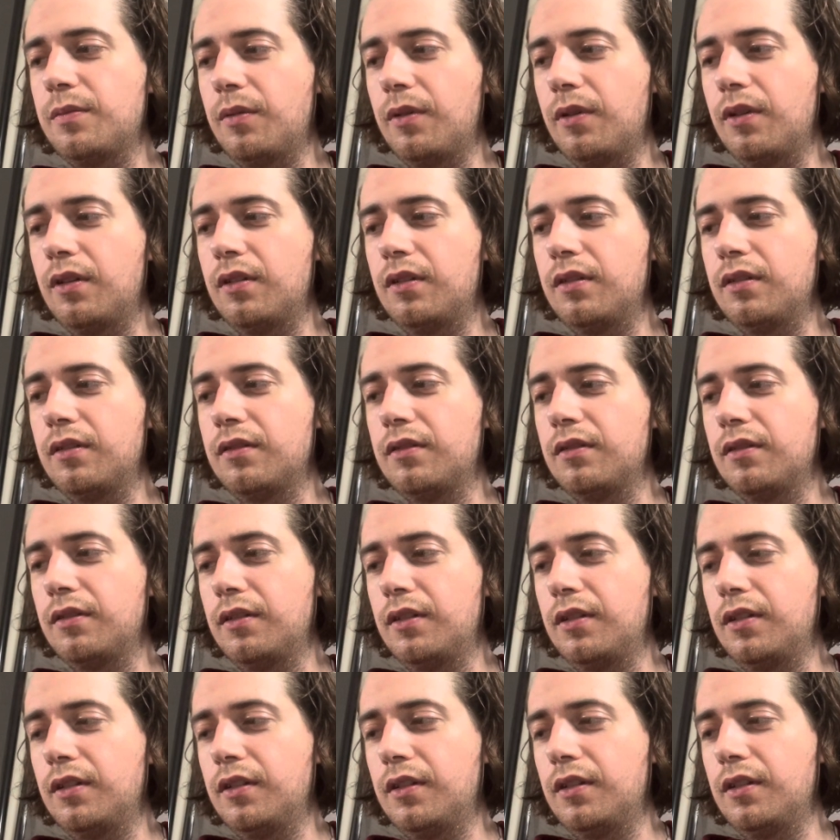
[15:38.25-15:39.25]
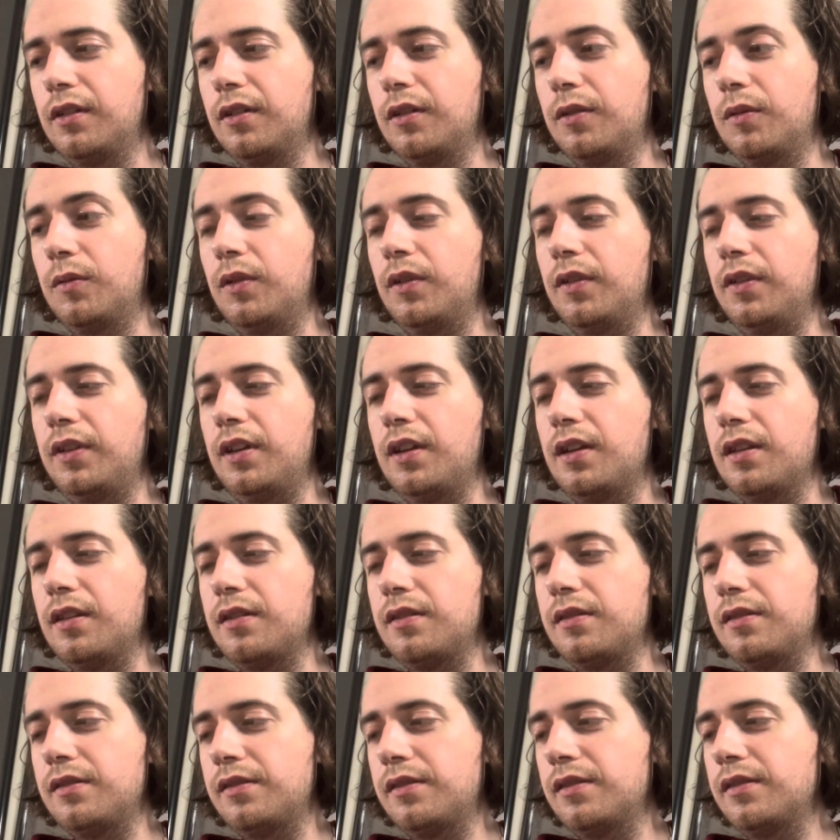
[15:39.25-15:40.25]
upon. All the
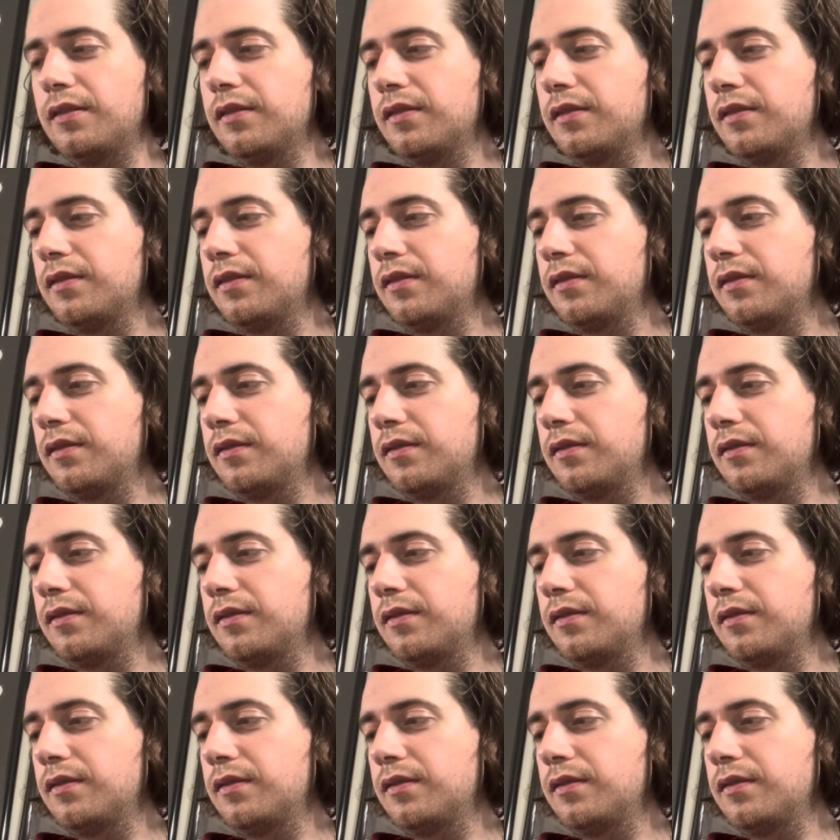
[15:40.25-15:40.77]
others is